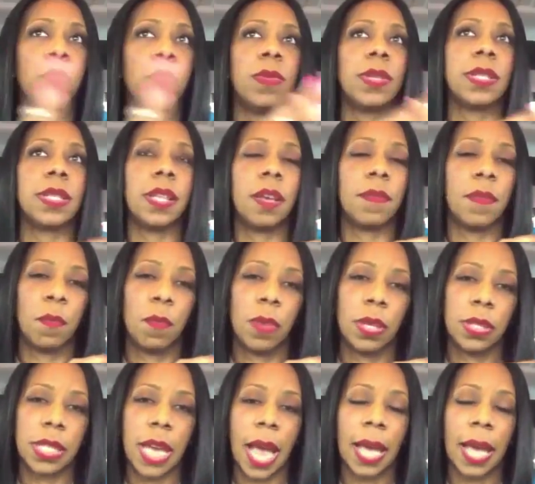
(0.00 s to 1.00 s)
who was living
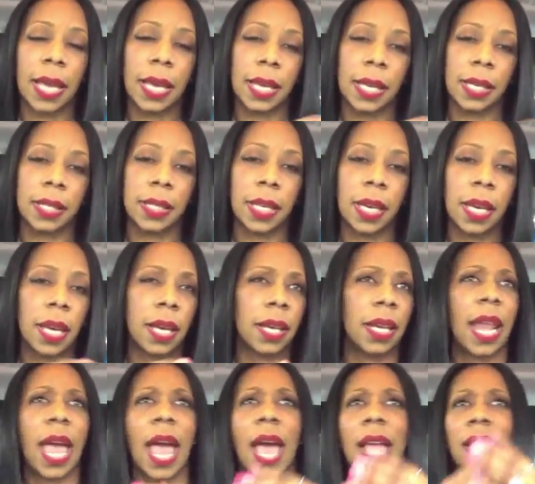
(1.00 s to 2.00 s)
with Jackie and
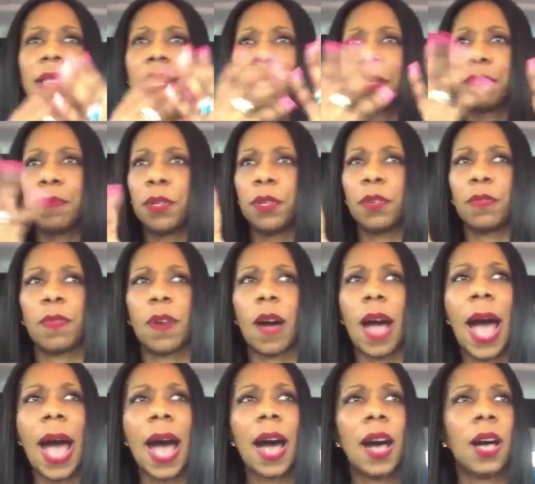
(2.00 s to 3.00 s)
Doug and had this beautiful
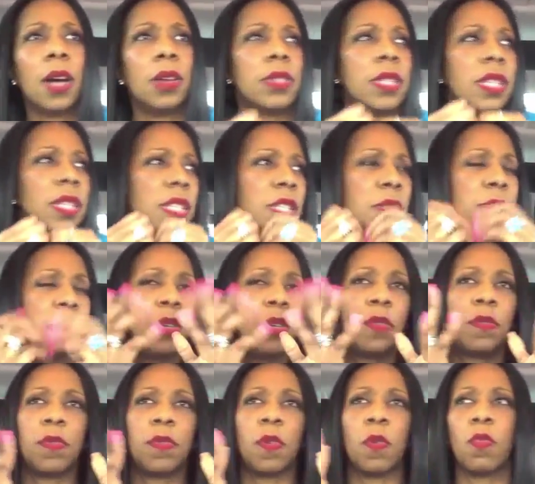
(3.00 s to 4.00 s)
house and this
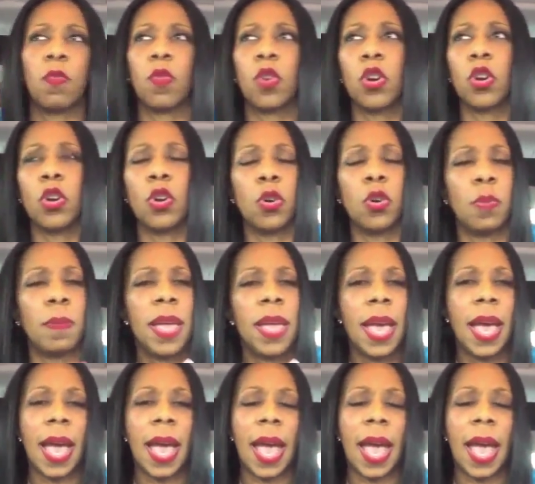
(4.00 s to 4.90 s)
beautiful room